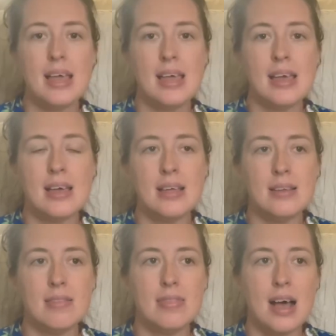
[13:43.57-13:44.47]

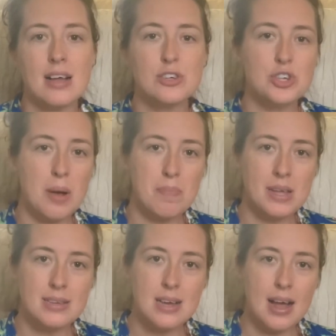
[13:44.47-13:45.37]
and that
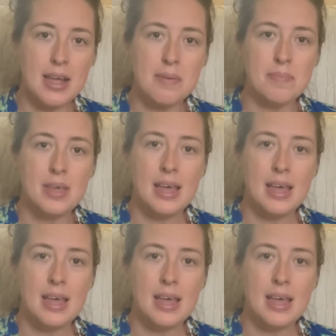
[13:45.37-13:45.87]
shopping time.